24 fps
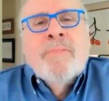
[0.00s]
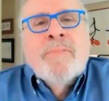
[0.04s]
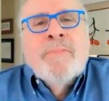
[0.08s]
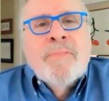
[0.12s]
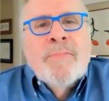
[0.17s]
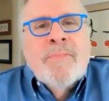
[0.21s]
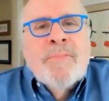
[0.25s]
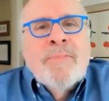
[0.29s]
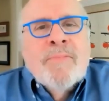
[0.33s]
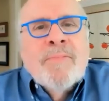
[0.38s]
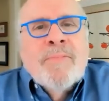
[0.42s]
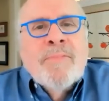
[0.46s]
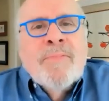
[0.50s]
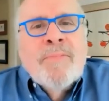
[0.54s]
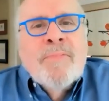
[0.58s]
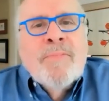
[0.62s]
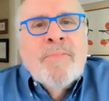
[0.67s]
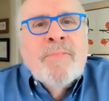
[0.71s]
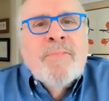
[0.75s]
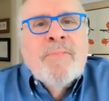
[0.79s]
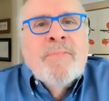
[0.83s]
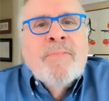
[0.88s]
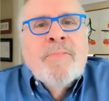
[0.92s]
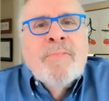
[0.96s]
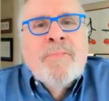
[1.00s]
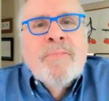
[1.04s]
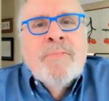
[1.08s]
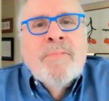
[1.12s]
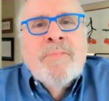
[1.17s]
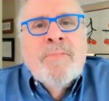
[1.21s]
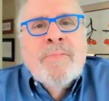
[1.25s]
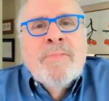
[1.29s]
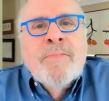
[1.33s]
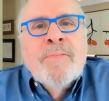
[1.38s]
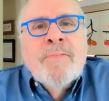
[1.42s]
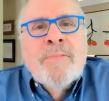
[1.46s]

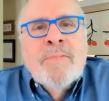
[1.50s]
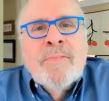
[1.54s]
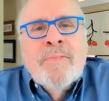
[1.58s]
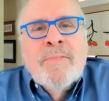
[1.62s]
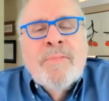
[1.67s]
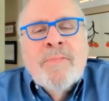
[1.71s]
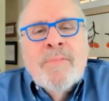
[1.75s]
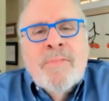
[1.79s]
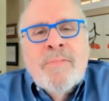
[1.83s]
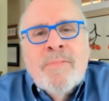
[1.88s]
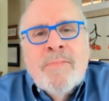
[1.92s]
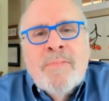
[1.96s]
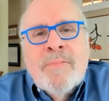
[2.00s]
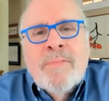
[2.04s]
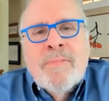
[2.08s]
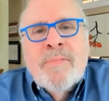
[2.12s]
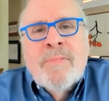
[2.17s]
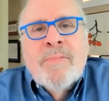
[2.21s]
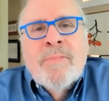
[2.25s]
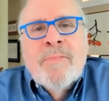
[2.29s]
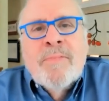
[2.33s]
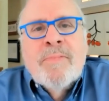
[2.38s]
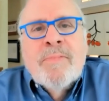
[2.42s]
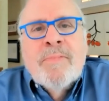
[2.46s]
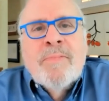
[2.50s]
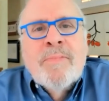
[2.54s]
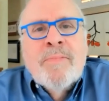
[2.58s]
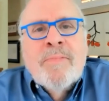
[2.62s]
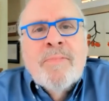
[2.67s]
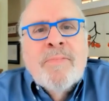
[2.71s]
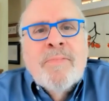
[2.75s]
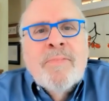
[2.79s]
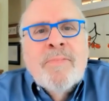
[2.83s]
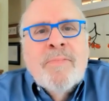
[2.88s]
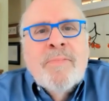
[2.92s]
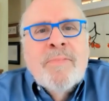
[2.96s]

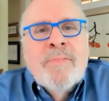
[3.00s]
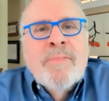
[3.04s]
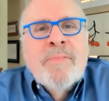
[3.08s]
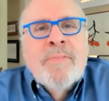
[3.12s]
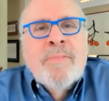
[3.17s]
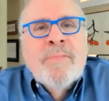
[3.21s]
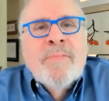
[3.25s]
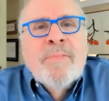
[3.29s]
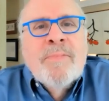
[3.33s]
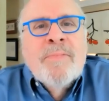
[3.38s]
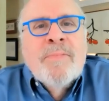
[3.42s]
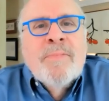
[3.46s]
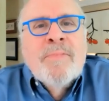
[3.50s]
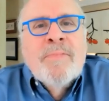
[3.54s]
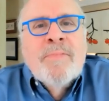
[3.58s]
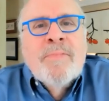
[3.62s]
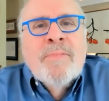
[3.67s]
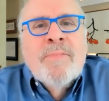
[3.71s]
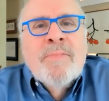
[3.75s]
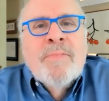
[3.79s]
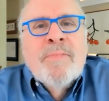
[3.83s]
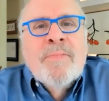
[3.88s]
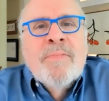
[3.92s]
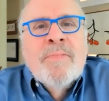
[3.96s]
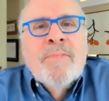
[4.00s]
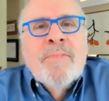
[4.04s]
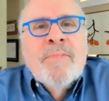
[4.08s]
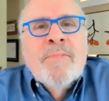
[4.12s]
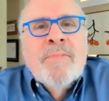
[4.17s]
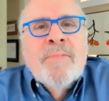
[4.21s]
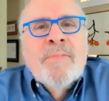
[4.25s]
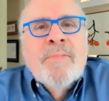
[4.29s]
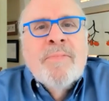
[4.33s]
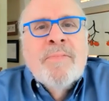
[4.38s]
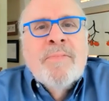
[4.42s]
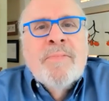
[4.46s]

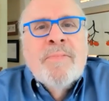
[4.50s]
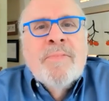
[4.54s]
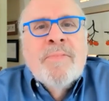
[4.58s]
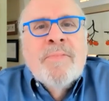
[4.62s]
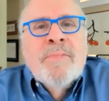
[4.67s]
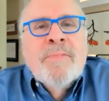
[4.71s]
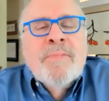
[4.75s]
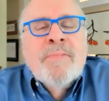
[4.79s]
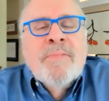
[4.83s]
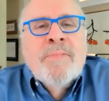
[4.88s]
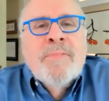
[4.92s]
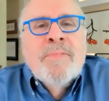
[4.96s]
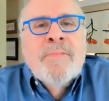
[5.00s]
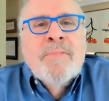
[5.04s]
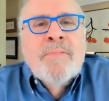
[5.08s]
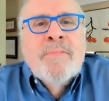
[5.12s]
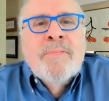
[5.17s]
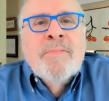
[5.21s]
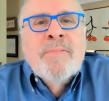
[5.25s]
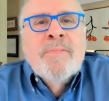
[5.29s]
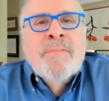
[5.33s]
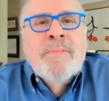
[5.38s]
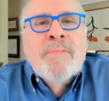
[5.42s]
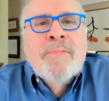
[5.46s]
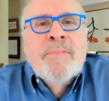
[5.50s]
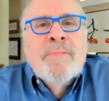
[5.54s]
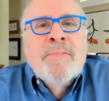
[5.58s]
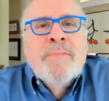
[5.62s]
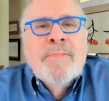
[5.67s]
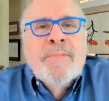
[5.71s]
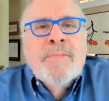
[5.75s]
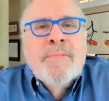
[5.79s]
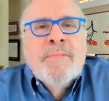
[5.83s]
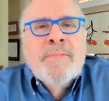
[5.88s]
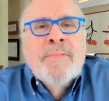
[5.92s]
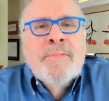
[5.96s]
(not speaking)